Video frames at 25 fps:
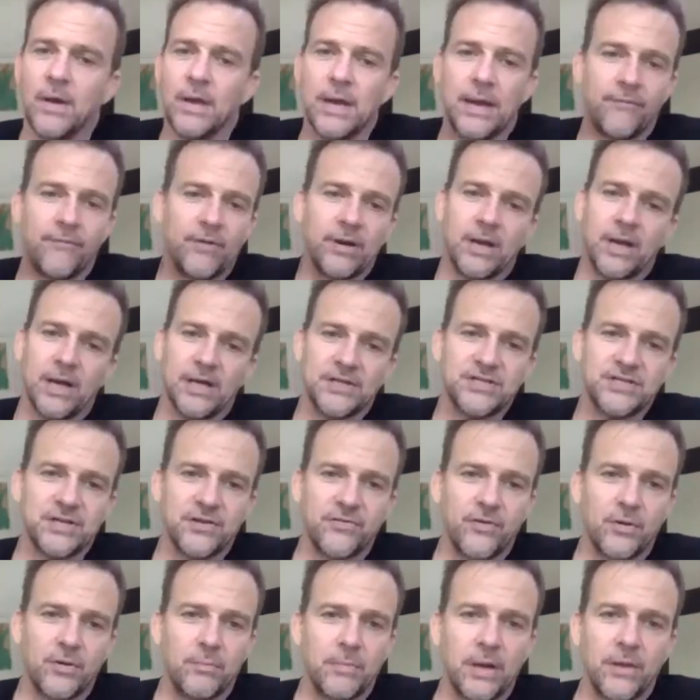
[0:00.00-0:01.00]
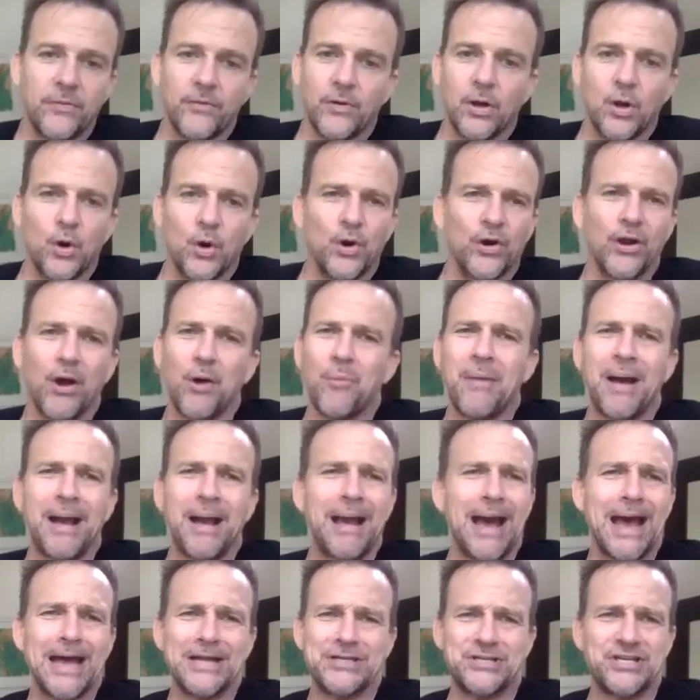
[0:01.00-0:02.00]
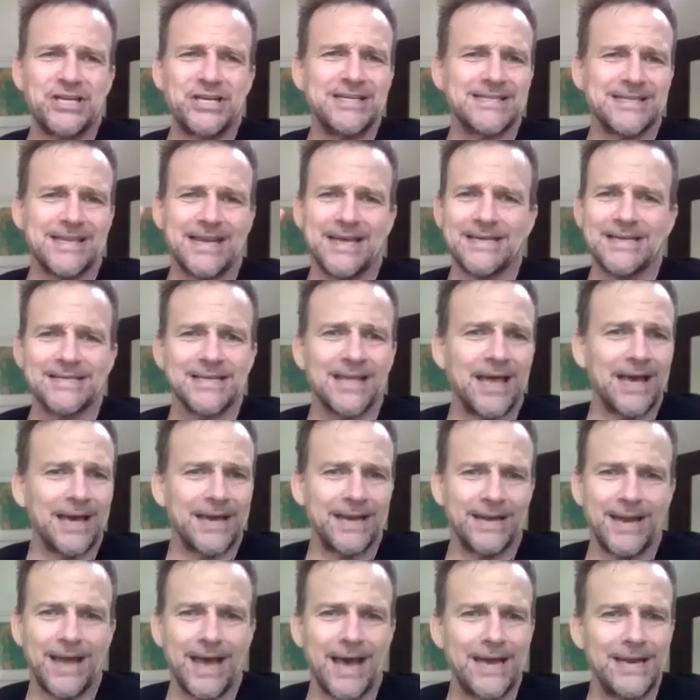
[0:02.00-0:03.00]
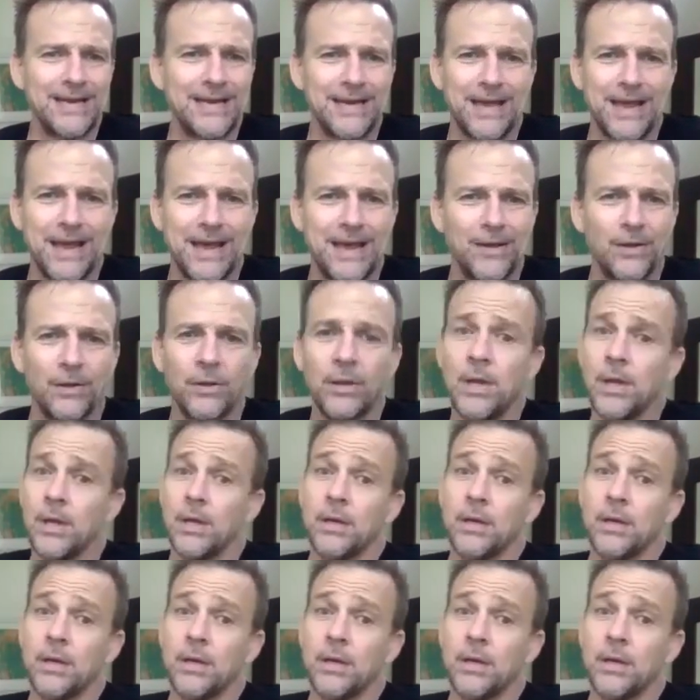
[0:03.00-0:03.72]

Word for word: and then it cuts to their mother going, "Oh my God, she sings like a nightingale."